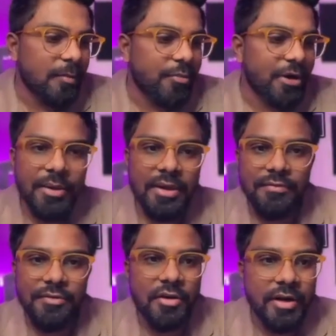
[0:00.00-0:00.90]
Primarily,
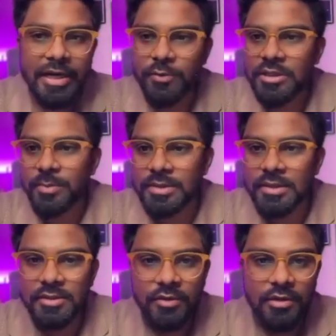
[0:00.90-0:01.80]
if you're a D2C
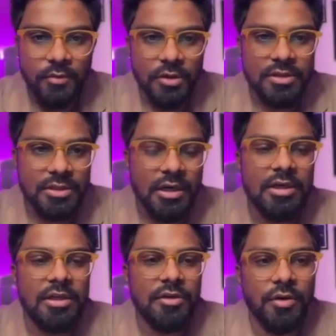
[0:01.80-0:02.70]
business or you want to
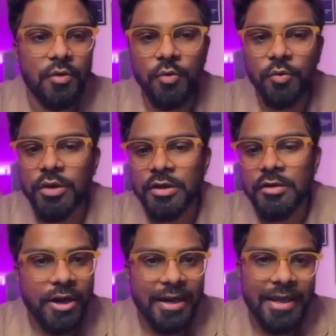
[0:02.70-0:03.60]
start your own
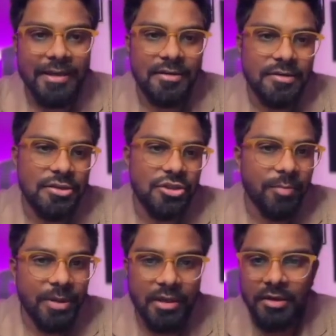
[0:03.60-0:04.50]
online
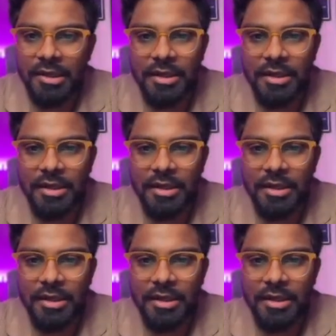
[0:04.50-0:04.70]
shopping,